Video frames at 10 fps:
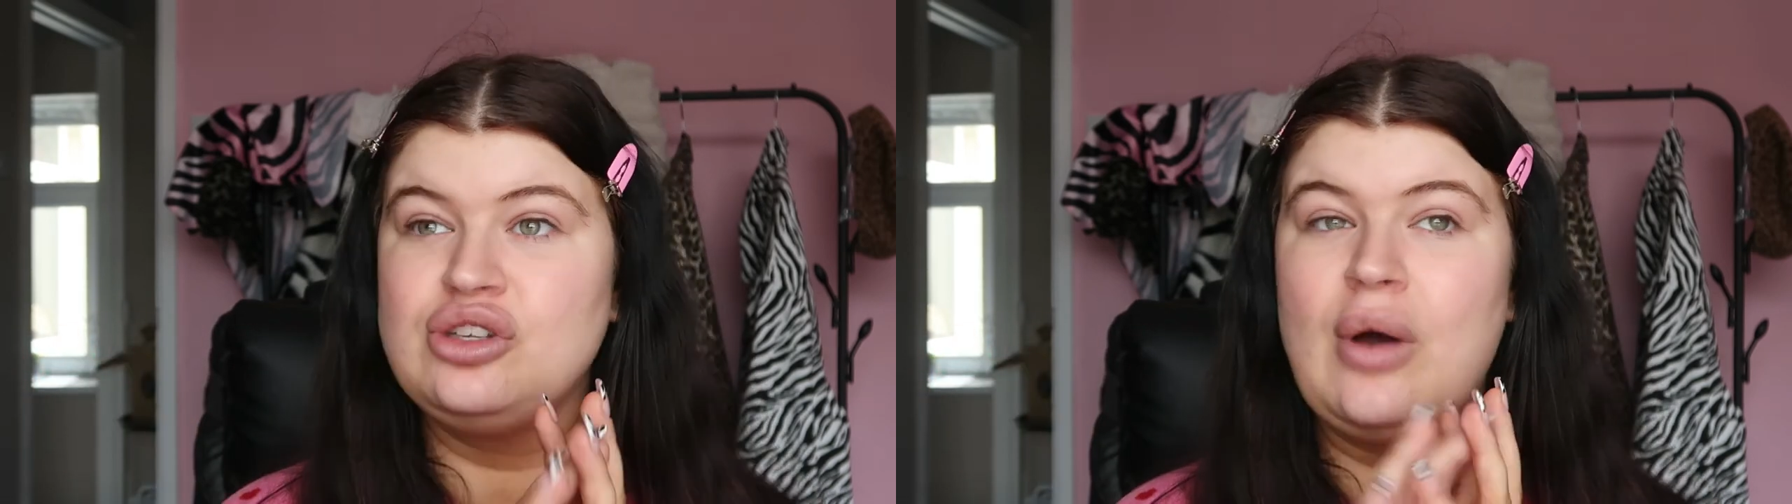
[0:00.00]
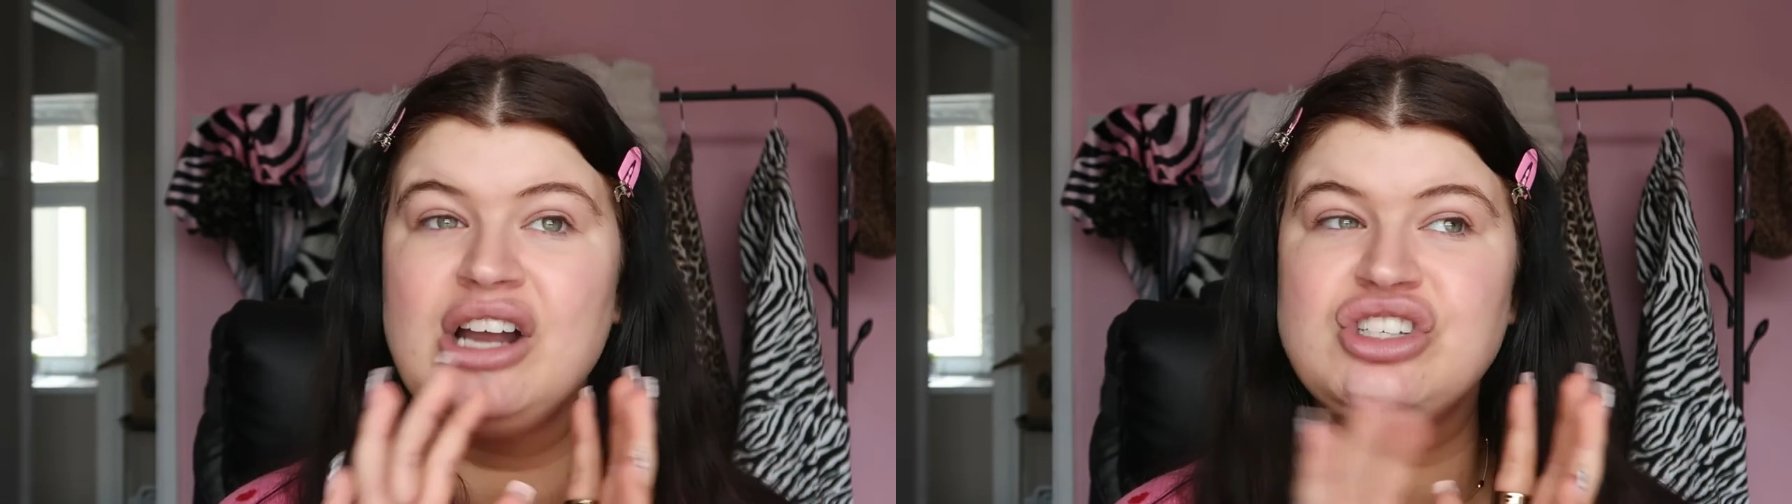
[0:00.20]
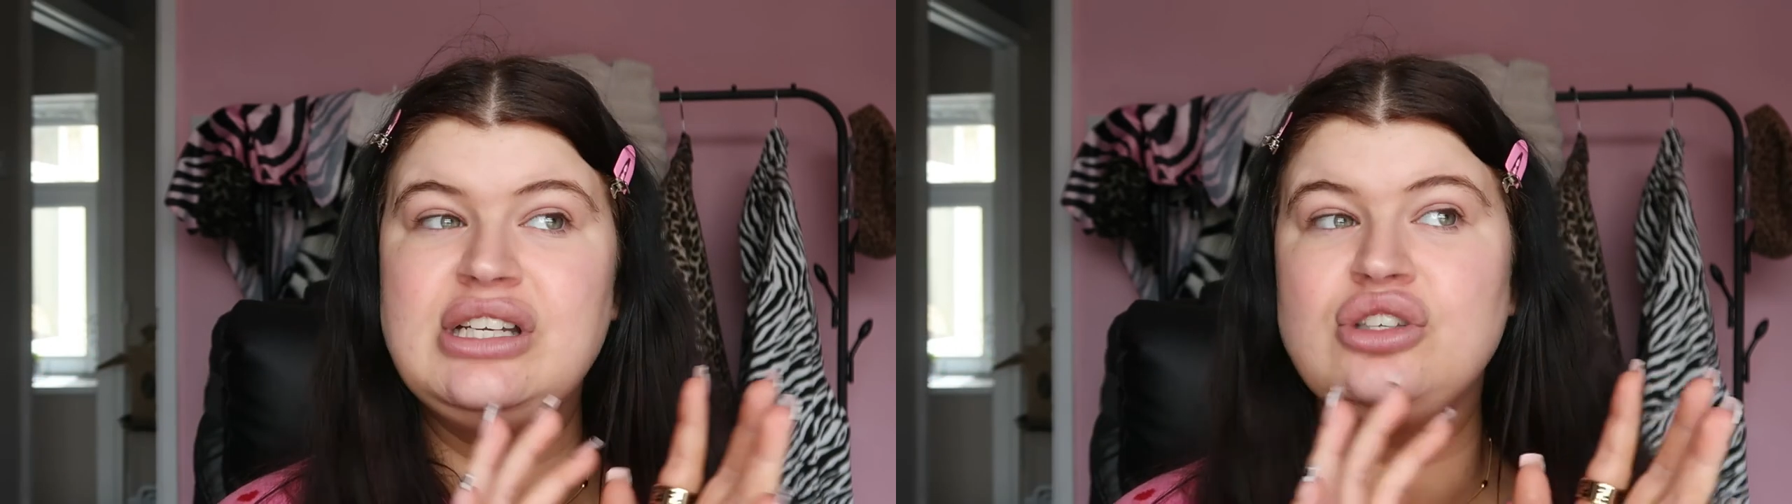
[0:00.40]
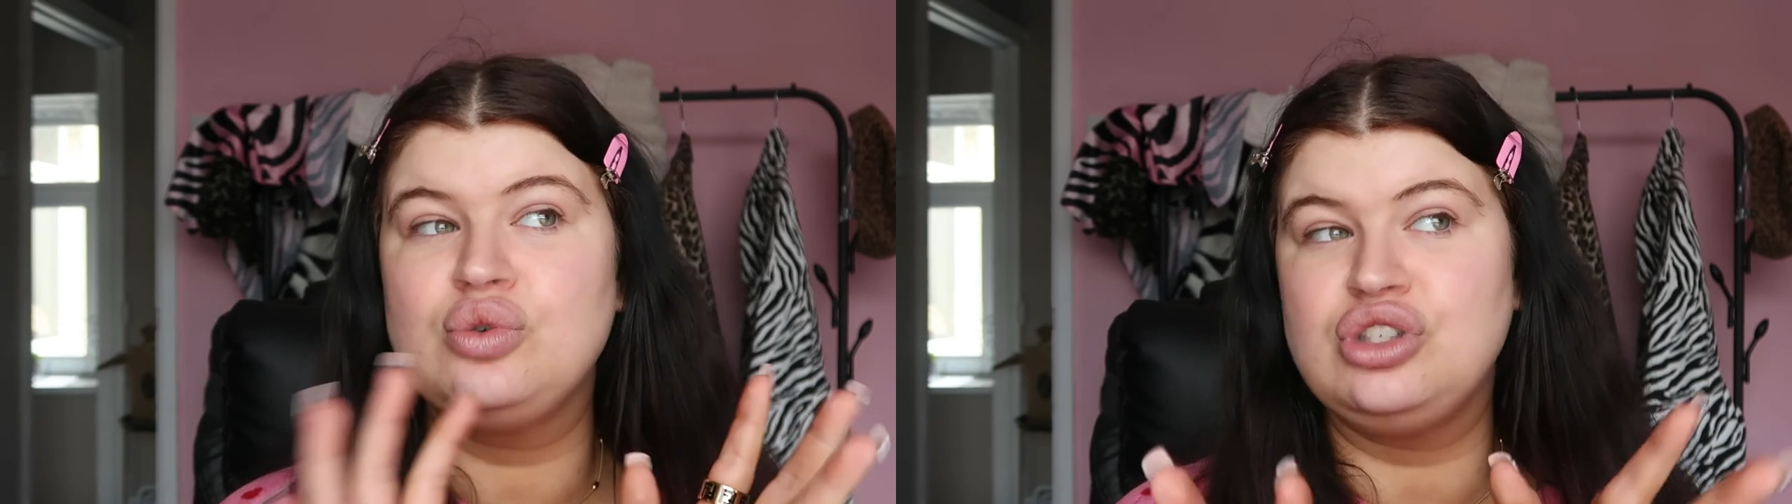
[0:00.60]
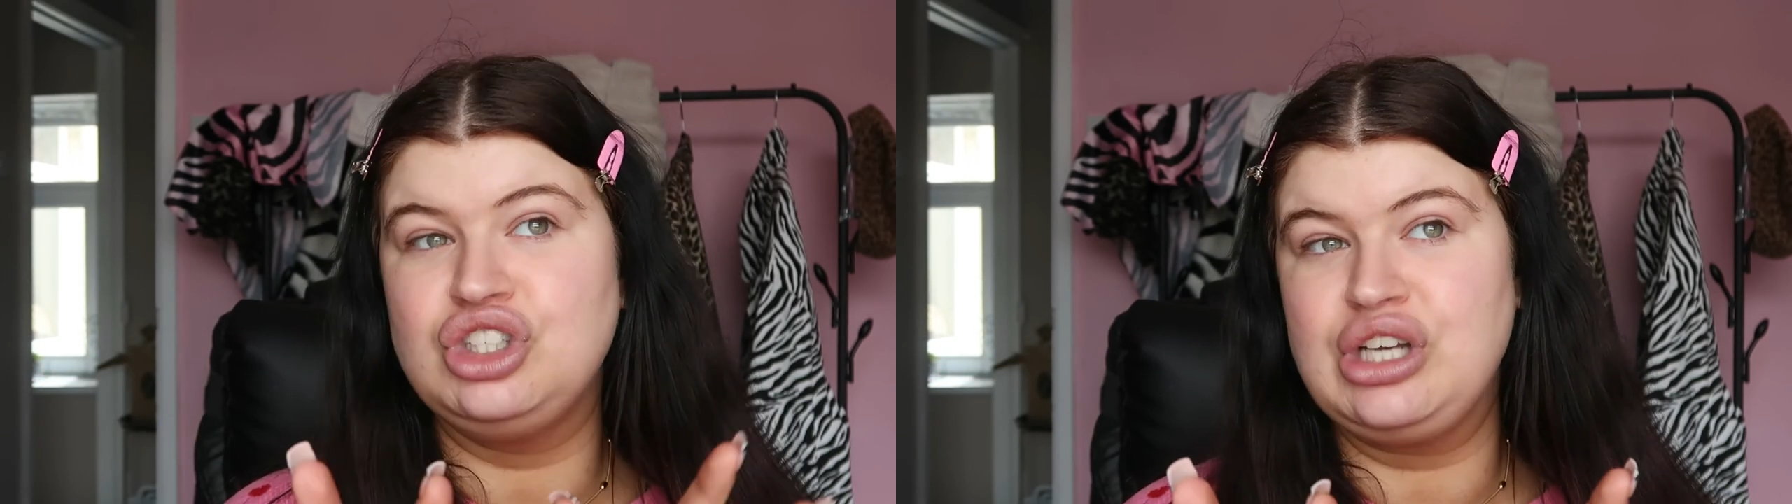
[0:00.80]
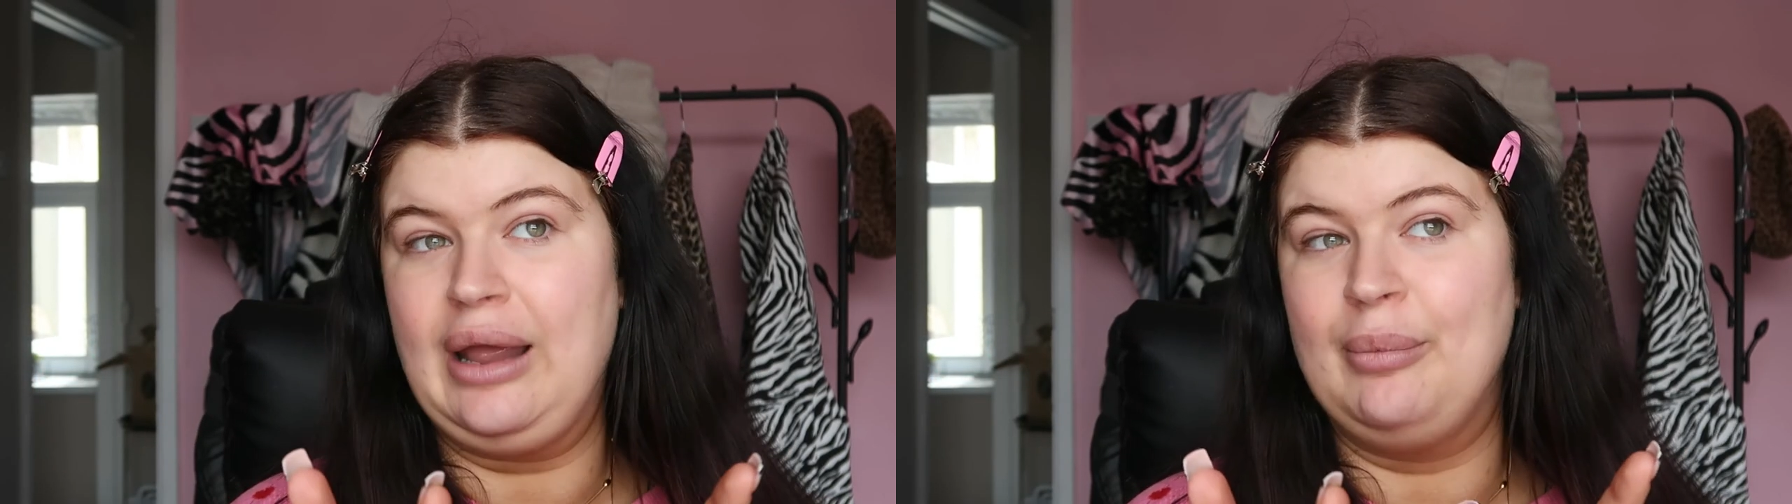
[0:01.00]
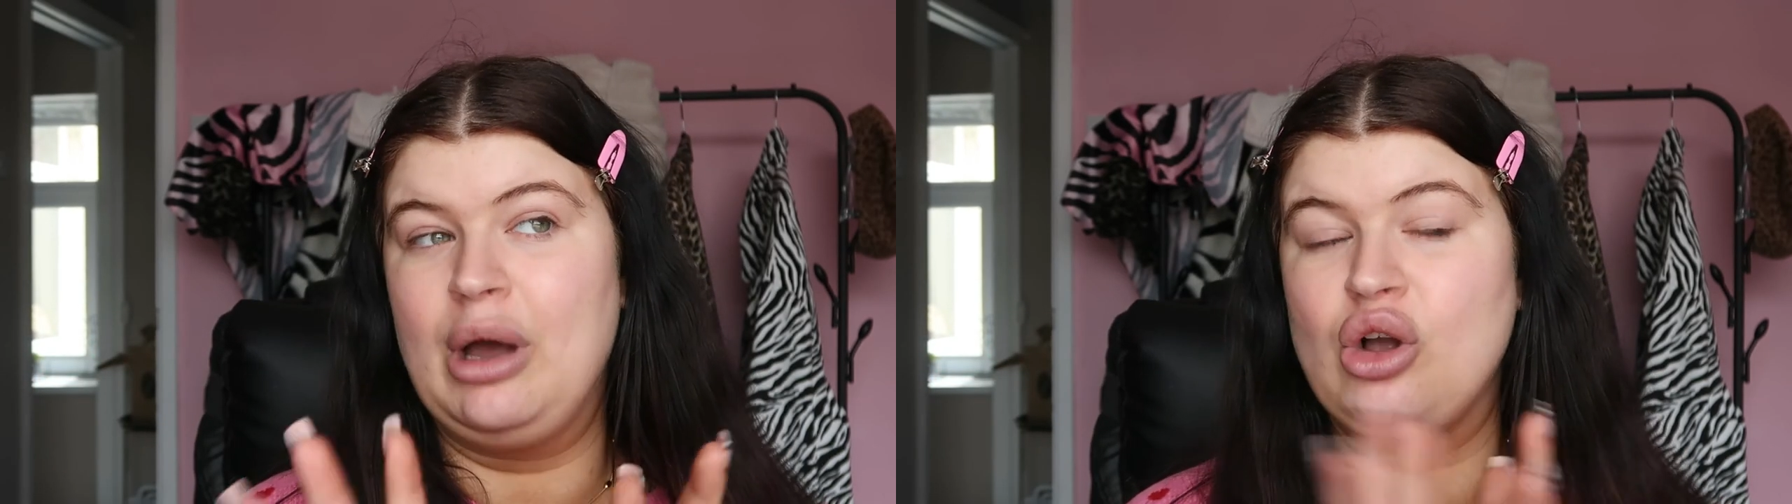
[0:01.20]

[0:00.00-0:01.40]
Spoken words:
so I just need to go to the gym